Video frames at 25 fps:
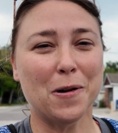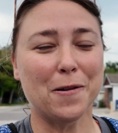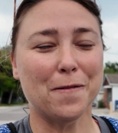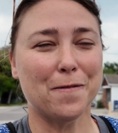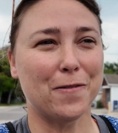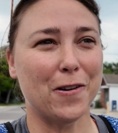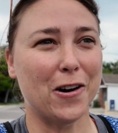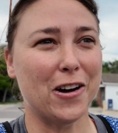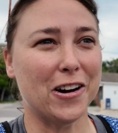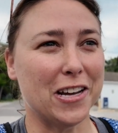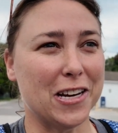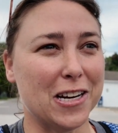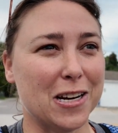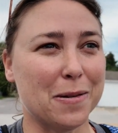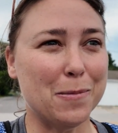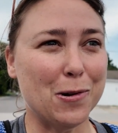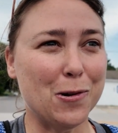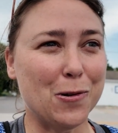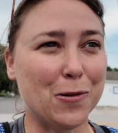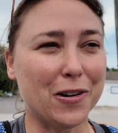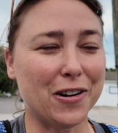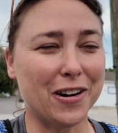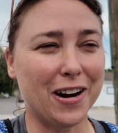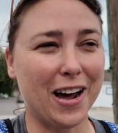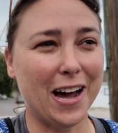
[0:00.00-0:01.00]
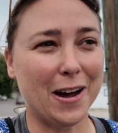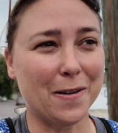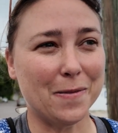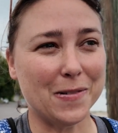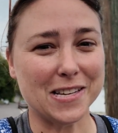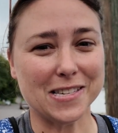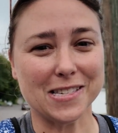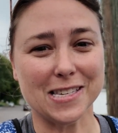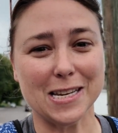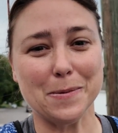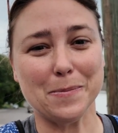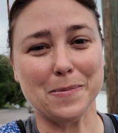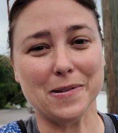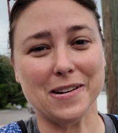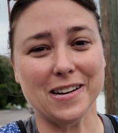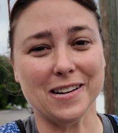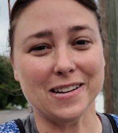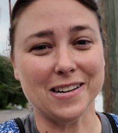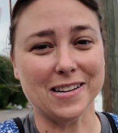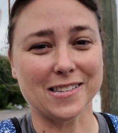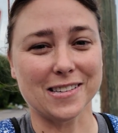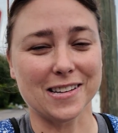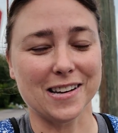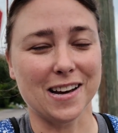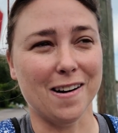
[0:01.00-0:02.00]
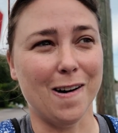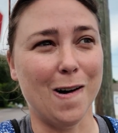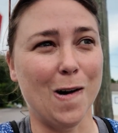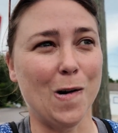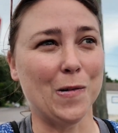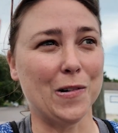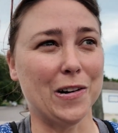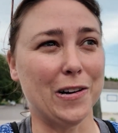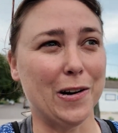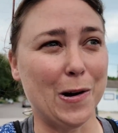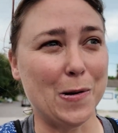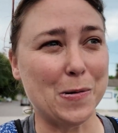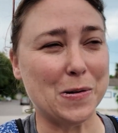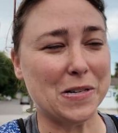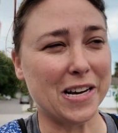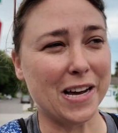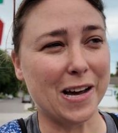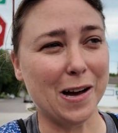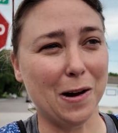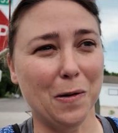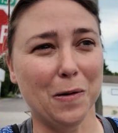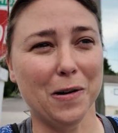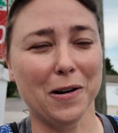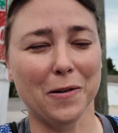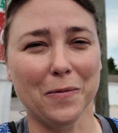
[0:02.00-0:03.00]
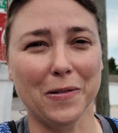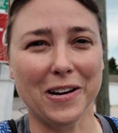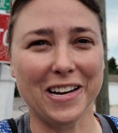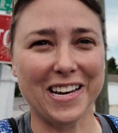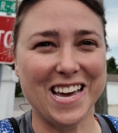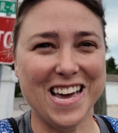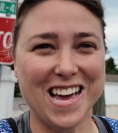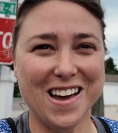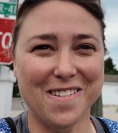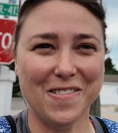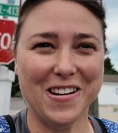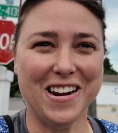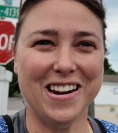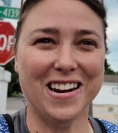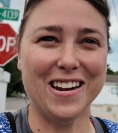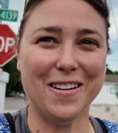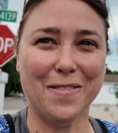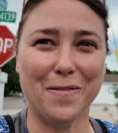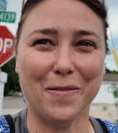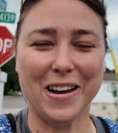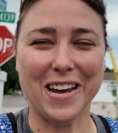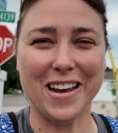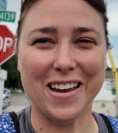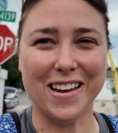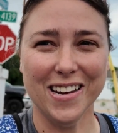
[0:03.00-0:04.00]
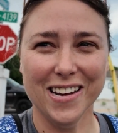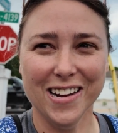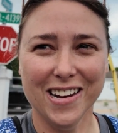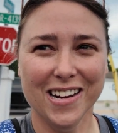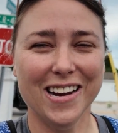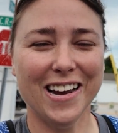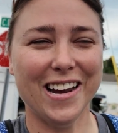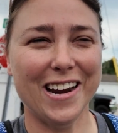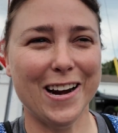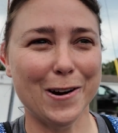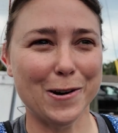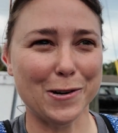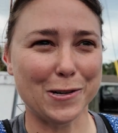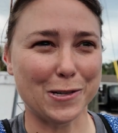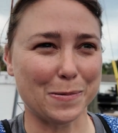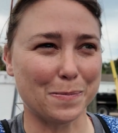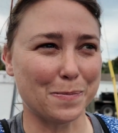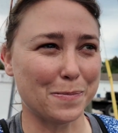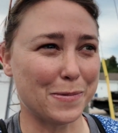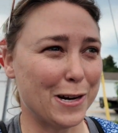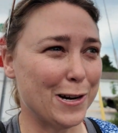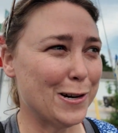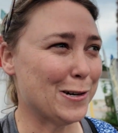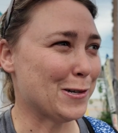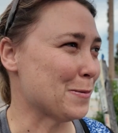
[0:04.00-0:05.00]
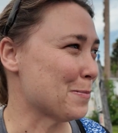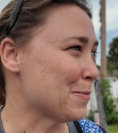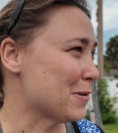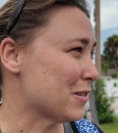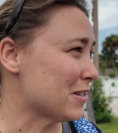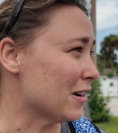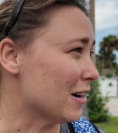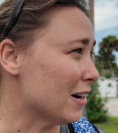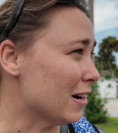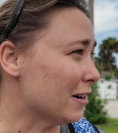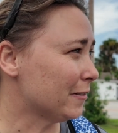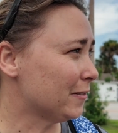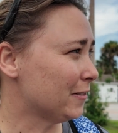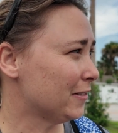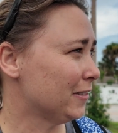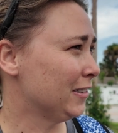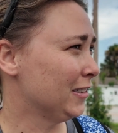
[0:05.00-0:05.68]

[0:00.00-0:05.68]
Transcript: be funny in the middle of the night. We sleeping in this haunted hotel, and we hear some stuff.